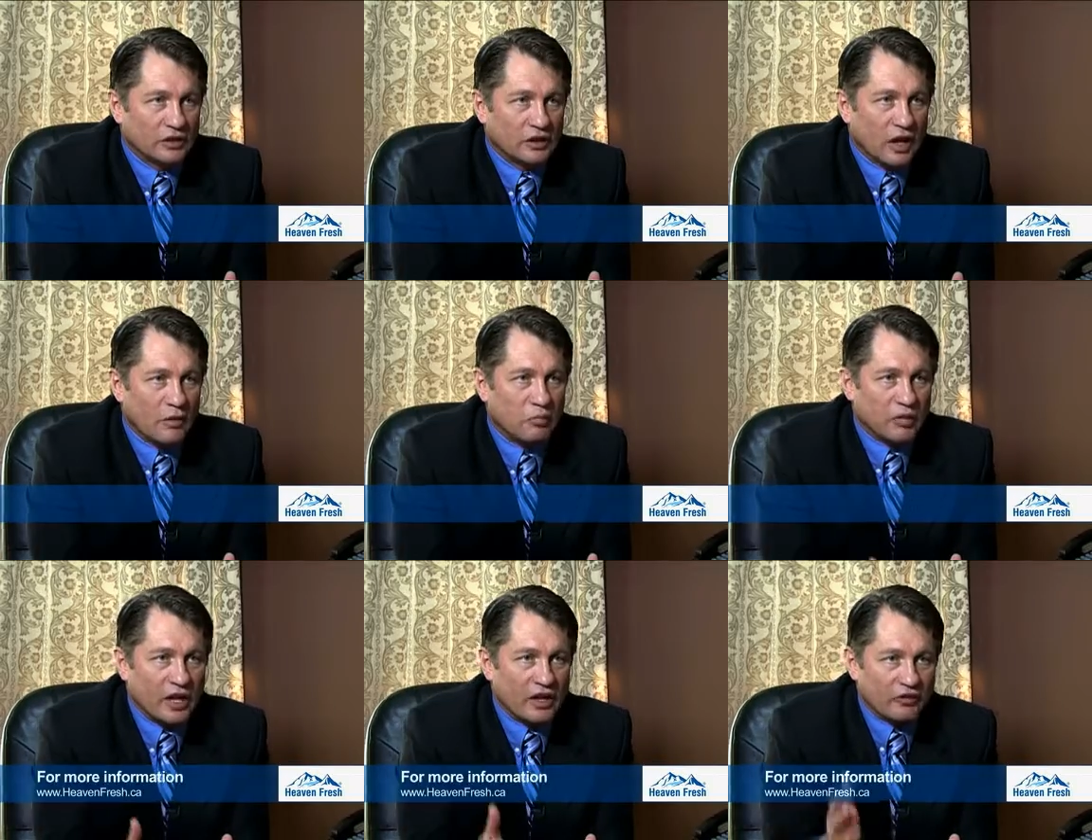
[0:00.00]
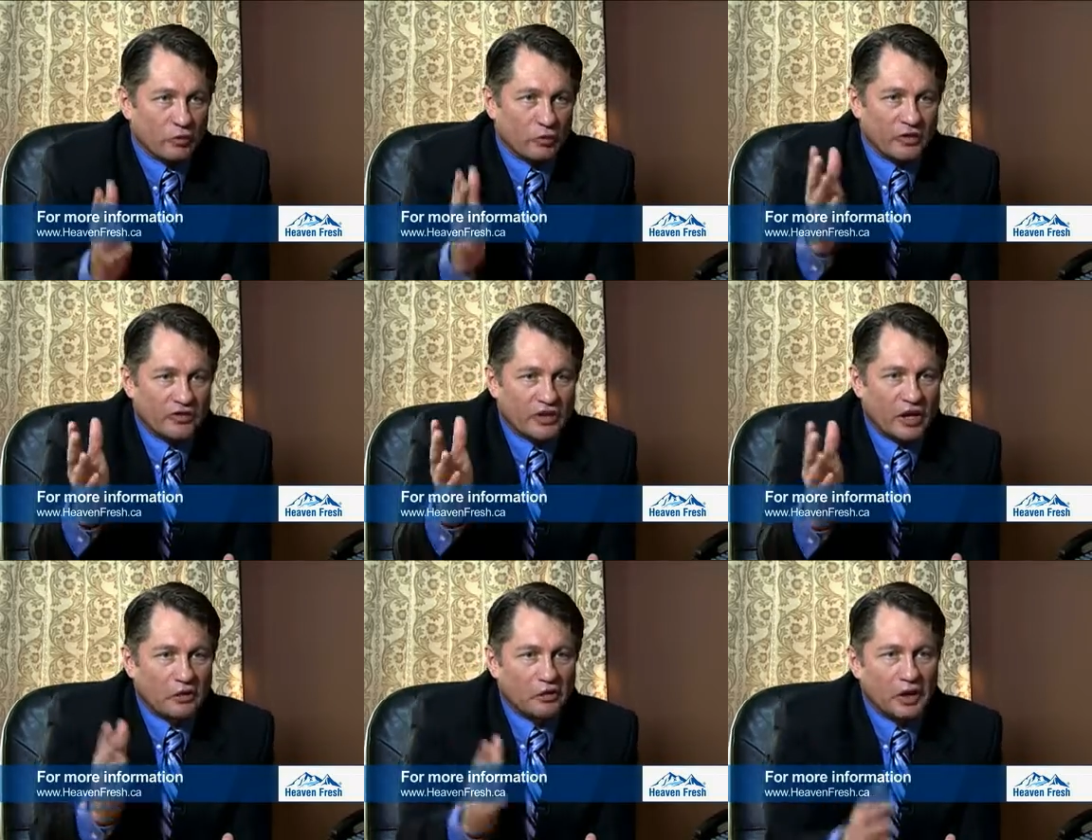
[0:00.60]
Our plants will
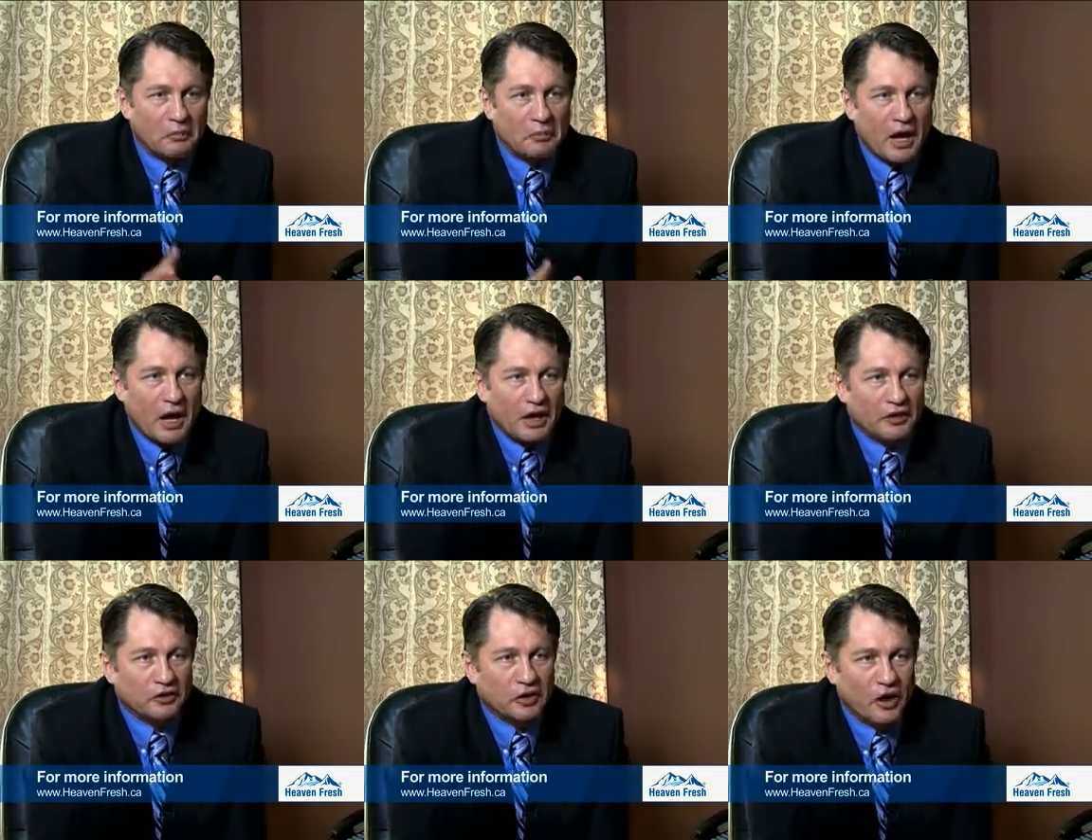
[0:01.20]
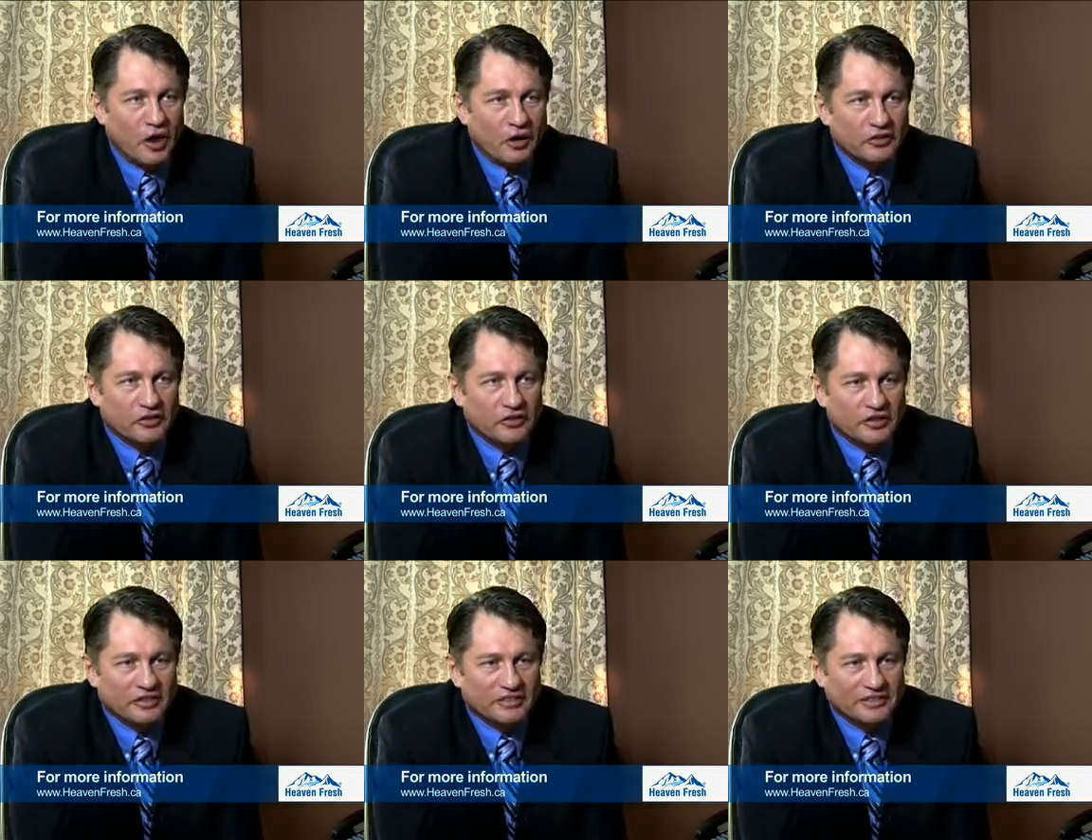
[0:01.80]
recycle that back into
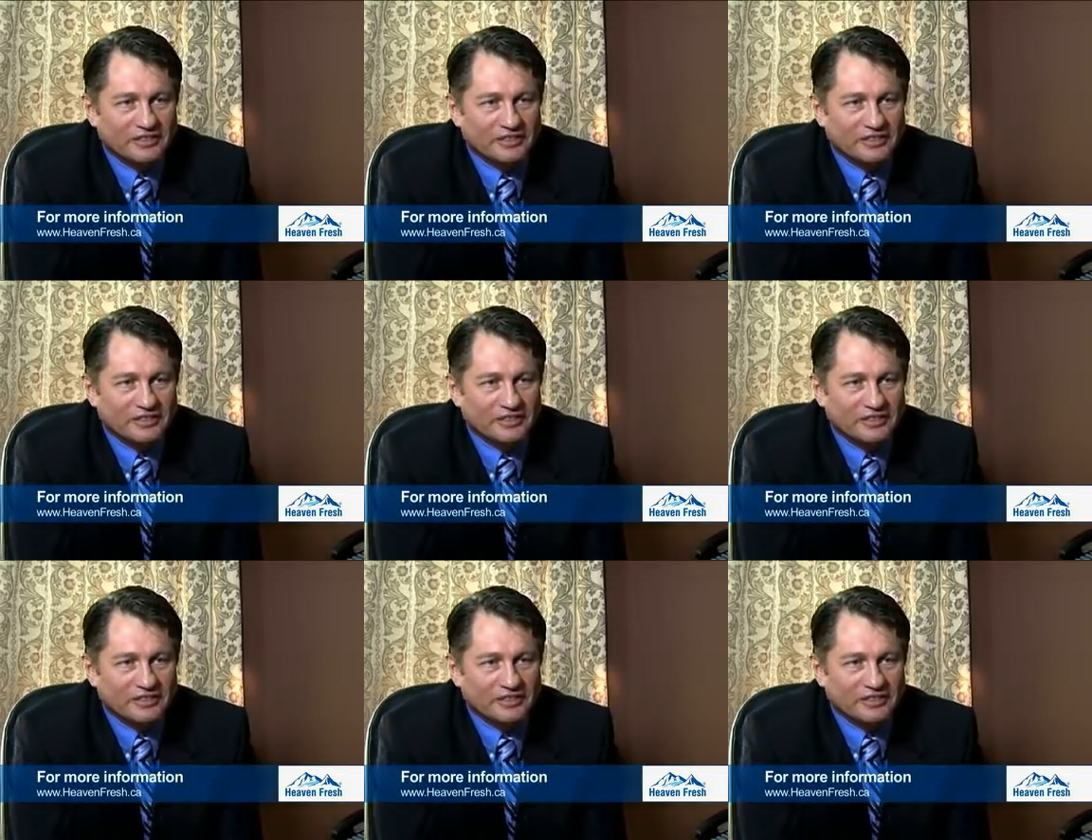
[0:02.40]
oxygen.